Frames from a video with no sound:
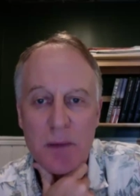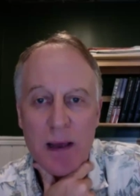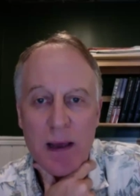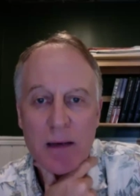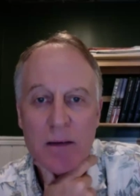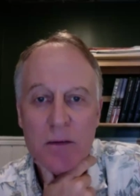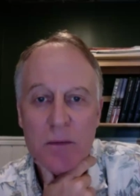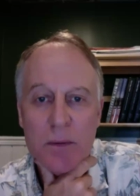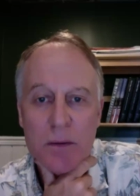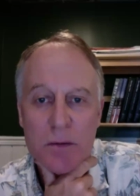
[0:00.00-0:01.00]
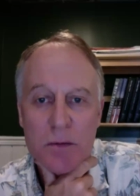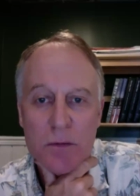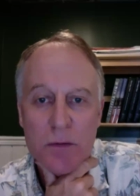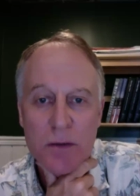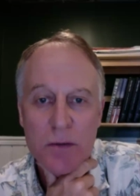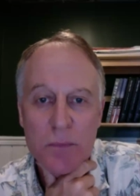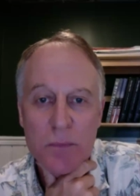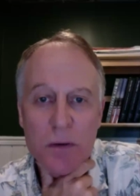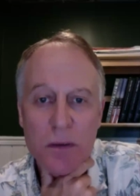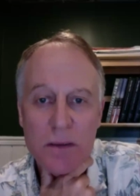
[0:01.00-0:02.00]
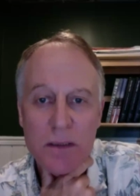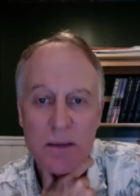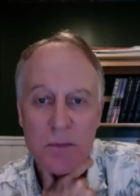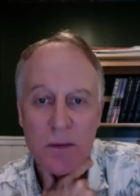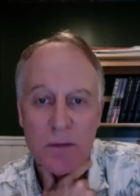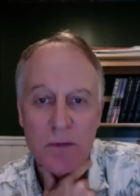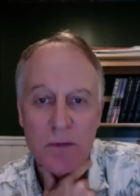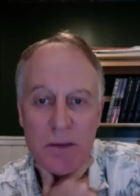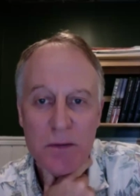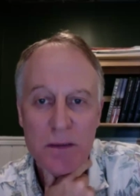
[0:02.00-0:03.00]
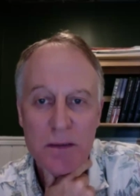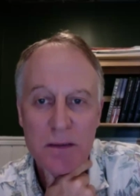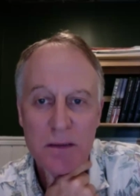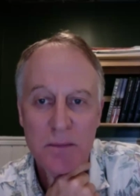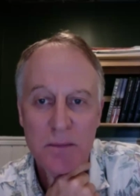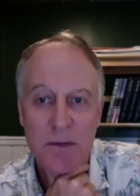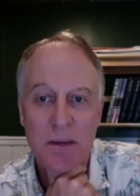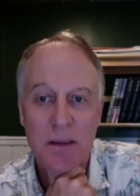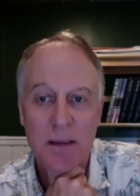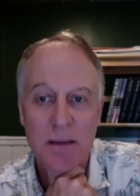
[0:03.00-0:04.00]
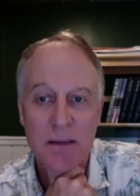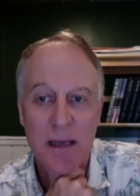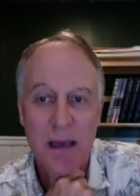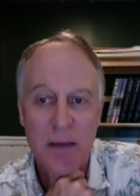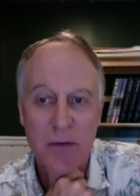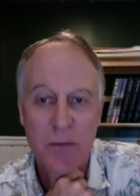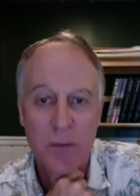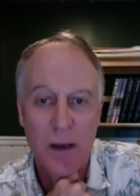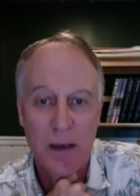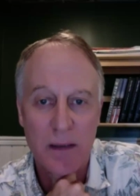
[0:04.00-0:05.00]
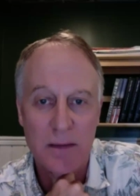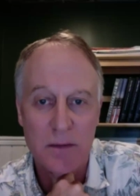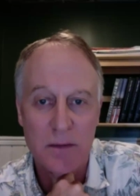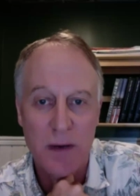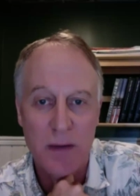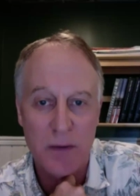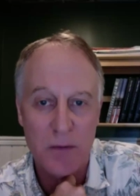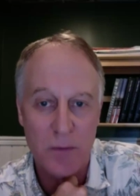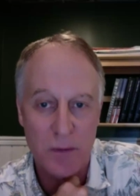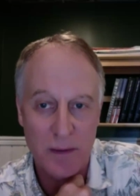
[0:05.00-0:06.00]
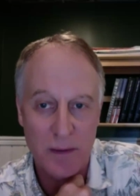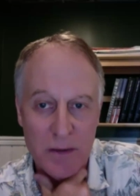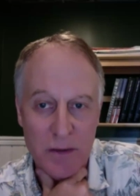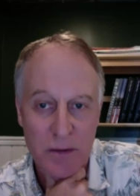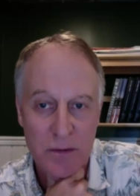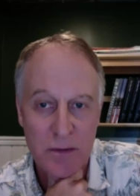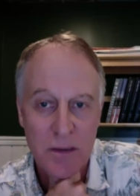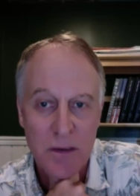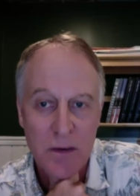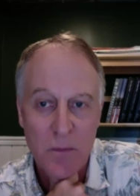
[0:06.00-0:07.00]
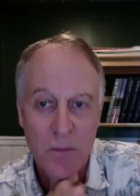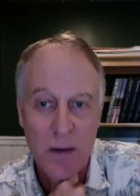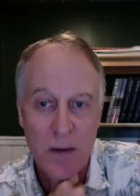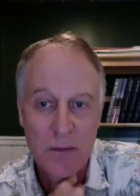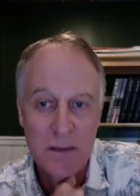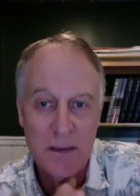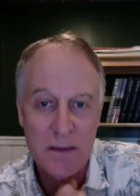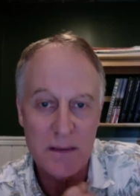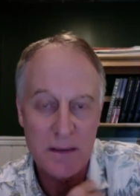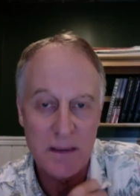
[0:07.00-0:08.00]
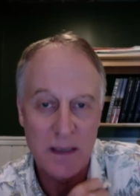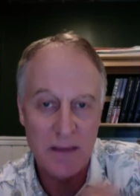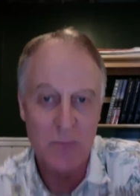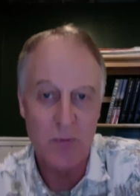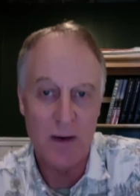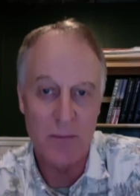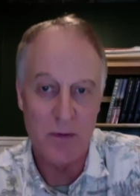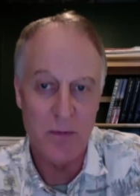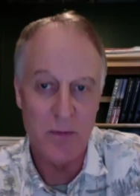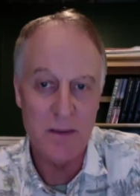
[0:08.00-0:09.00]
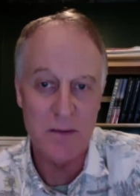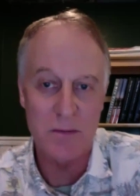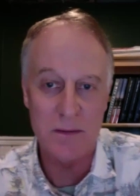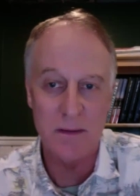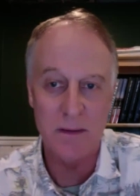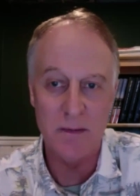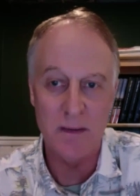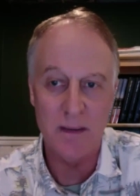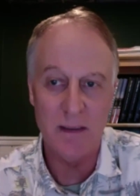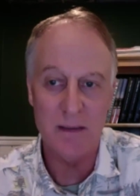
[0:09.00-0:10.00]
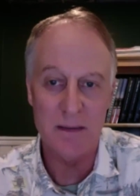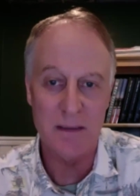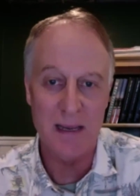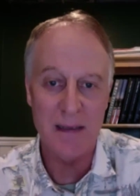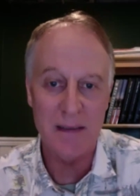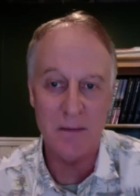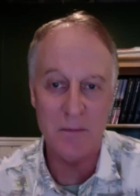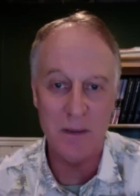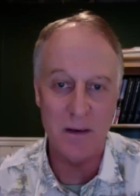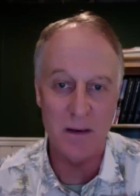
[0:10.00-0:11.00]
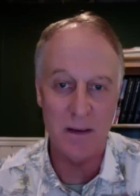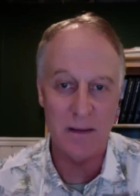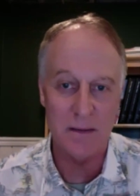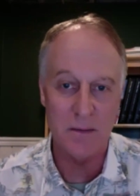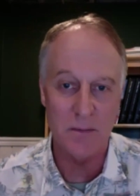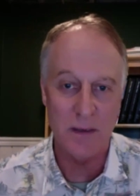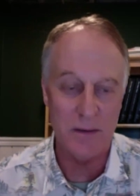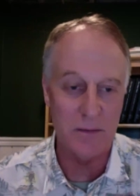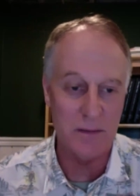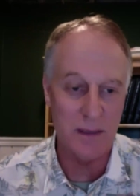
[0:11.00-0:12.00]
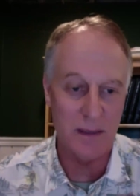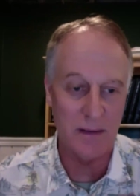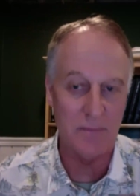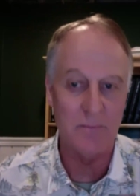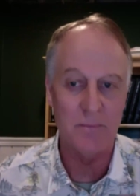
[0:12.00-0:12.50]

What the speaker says: Black, who appears to have read your book, says one of his criticisms is the heavy reliance on traffic quarterly issues. Why was this the selected primary resource, and do you think it is landing with the audience the way you intended?